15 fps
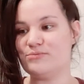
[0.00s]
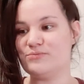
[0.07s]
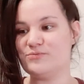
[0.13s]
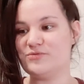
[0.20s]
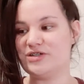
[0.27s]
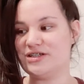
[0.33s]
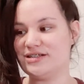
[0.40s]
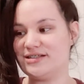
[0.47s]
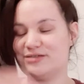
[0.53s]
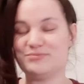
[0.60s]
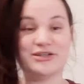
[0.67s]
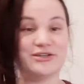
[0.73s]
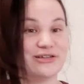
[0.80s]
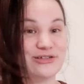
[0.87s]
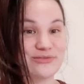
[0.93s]
which is
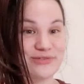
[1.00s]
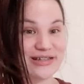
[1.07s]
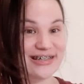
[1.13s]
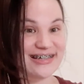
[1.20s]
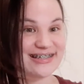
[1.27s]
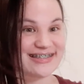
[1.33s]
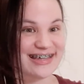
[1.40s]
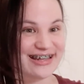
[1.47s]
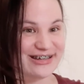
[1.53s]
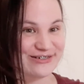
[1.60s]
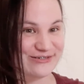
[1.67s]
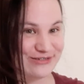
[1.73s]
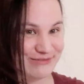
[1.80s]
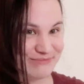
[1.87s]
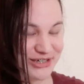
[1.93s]
something that's really exciting
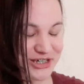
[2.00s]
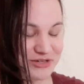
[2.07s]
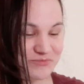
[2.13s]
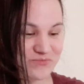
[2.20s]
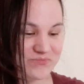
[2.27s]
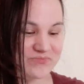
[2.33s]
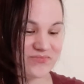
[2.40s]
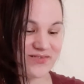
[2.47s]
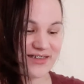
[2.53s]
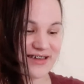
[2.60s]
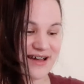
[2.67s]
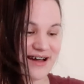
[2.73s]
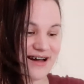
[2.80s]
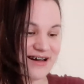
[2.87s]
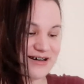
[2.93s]
for me.
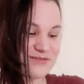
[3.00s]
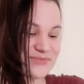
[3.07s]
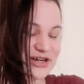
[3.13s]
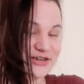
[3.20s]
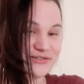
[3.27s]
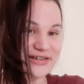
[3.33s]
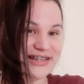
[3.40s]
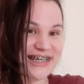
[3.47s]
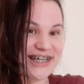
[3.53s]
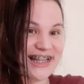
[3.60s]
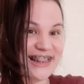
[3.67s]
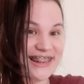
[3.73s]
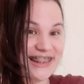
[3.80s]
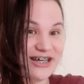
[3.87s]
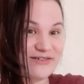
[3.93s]
I really
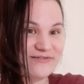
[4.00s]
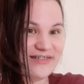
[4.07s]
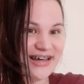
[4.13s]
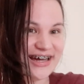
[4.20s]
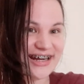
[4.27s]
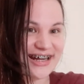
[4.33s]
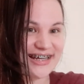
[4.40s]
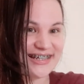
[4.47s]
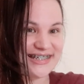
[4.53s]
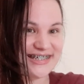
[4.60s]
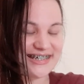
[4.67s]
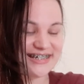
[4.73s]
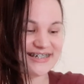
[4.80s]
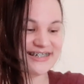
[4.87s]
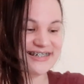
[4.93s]
love that
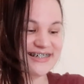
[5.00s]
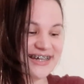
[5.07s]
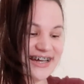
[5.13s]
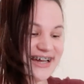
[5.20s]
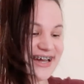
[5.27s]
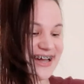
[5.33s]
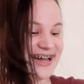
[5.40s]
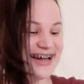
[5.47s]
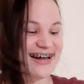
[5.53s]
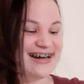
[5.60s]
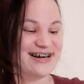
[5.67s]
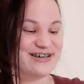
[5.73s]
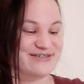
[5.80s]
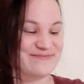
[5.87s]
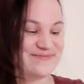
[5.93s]
idea,
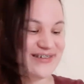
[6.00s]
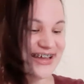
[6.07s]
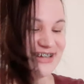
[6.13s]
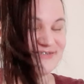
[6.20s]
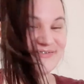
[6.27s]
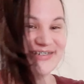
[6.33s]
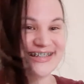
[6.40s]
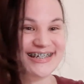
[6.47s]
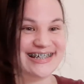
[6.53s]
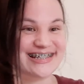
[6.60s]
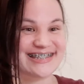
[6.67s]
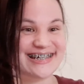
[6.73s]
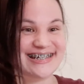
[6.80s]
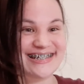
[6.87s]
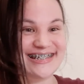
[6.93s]
and I'm really
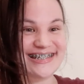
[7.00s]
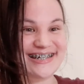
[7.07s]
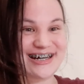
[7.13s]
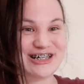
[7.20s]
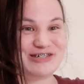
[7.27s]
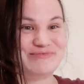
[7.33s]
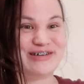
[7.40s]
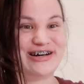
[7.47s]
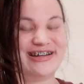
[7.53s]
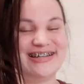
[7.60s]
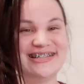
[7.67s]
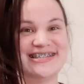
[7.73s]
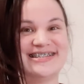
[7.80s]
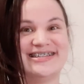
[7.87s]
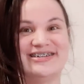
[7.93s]
excited to talk about
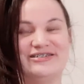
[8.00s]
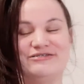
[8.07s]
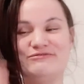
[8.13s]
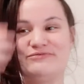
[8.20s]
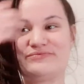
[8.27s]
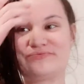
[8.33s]
it. So,